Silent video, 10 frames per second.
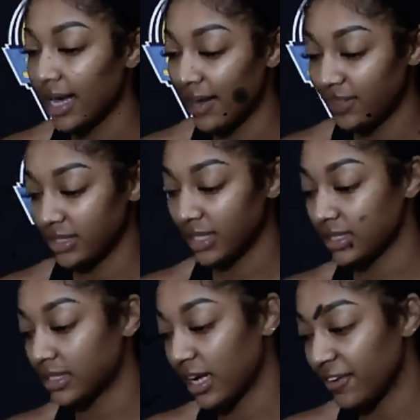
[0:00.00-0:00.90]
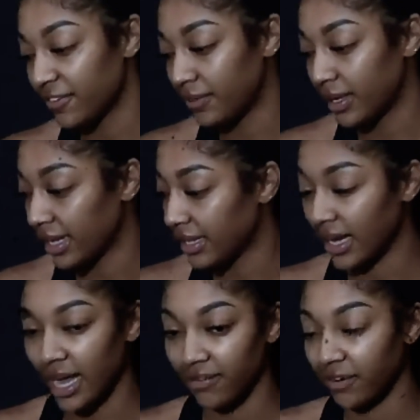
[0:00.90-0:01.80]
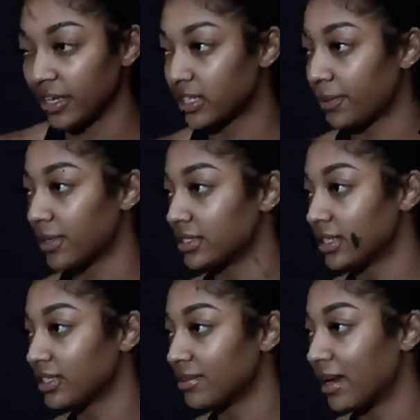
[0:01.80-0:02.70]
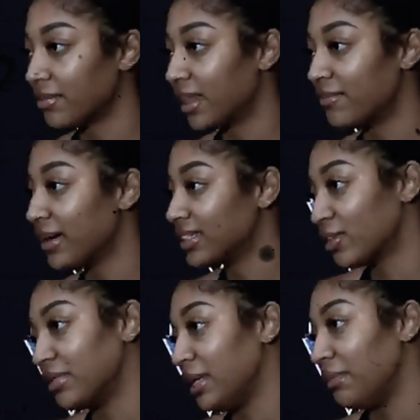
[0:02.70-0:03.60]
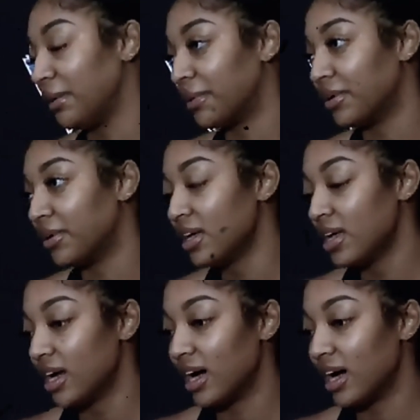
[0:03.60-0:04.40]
it's a five-alarm inferno that suggests deep dysfunction at the heart of the organization.